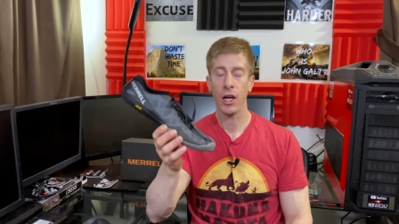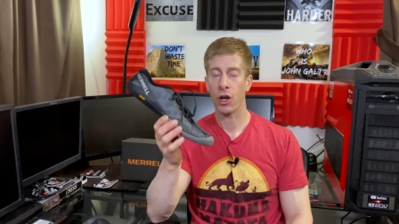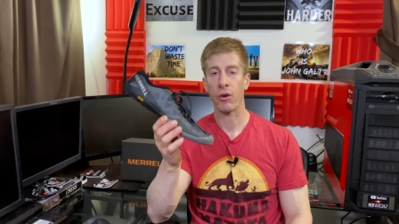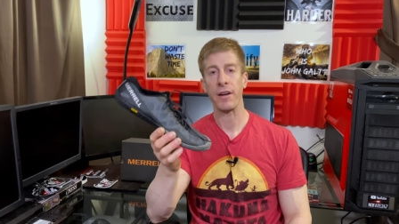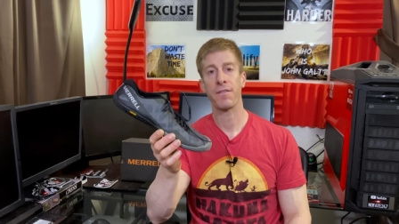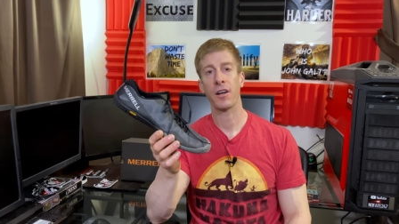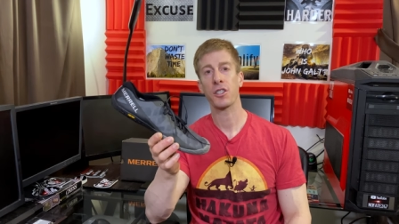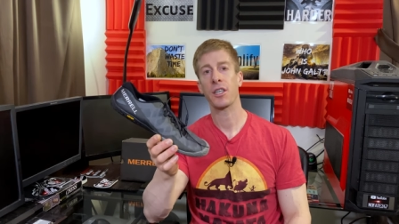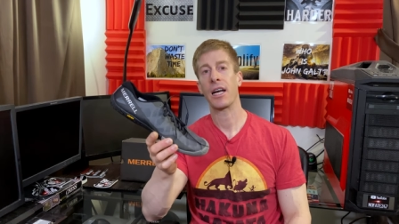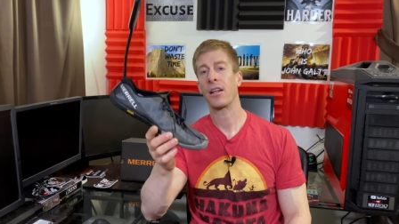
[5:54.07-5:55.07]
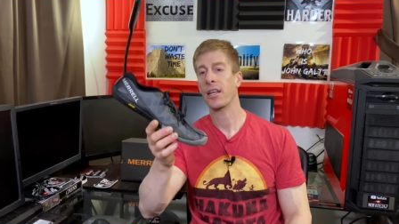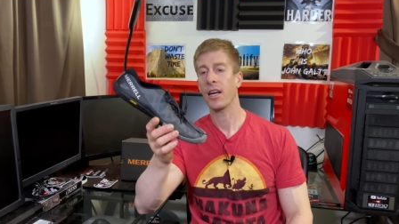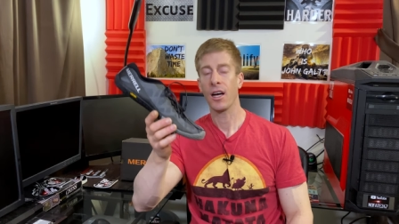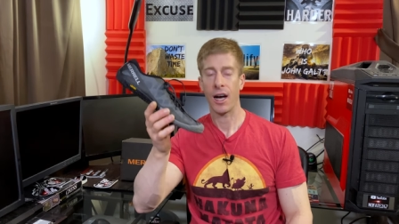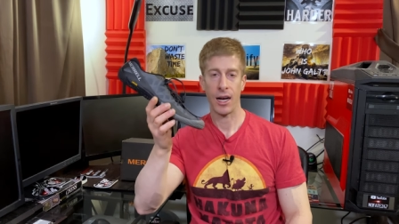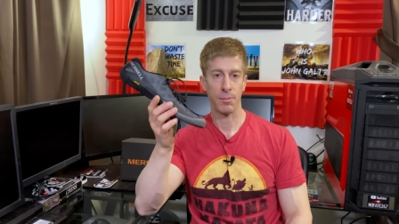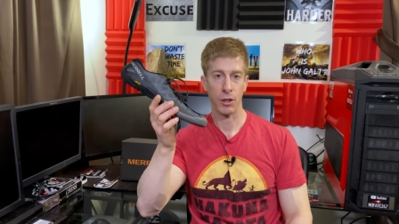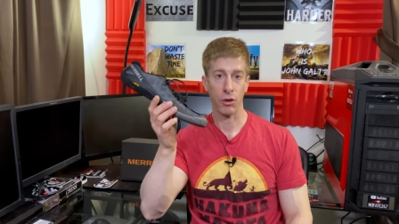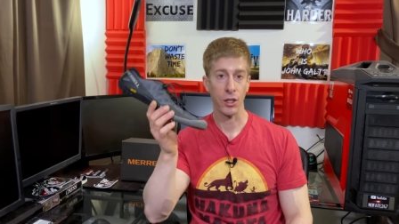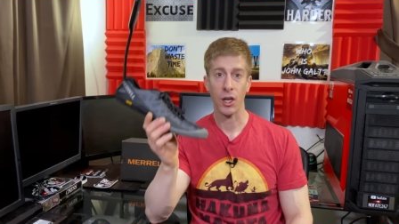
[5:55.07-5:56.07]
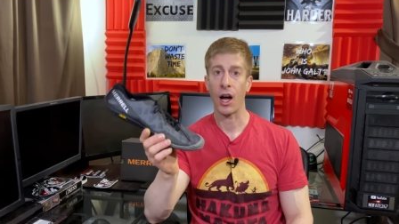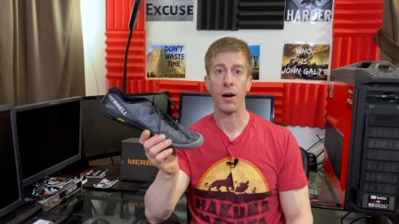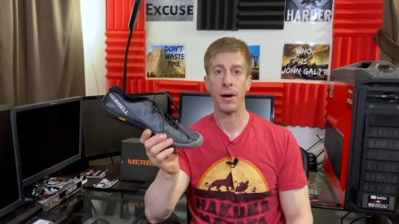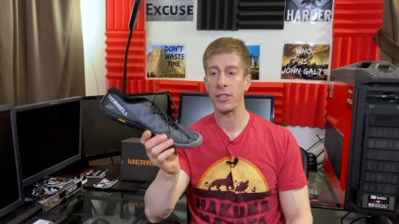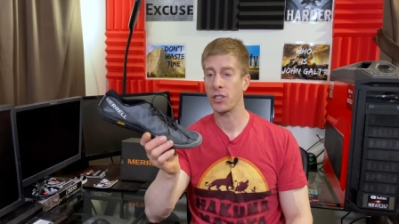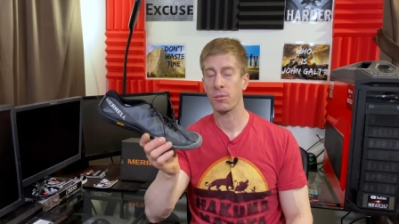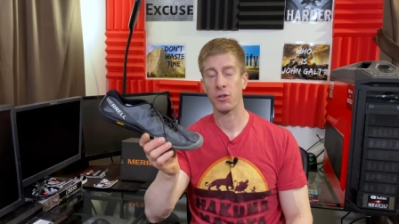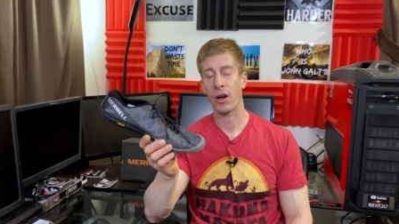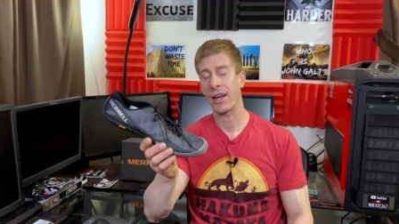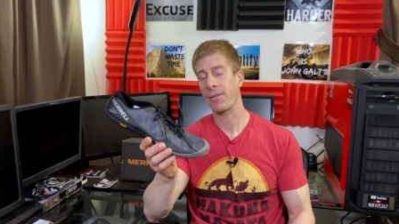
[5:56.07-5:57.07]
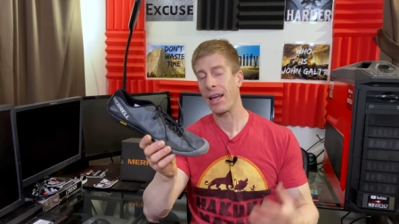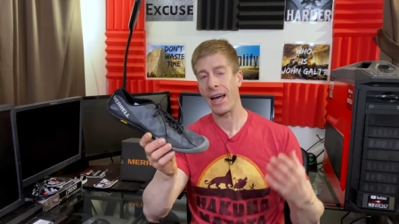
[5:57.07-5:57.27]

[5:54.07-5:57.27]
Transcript: Great functionality um, across all my gym training.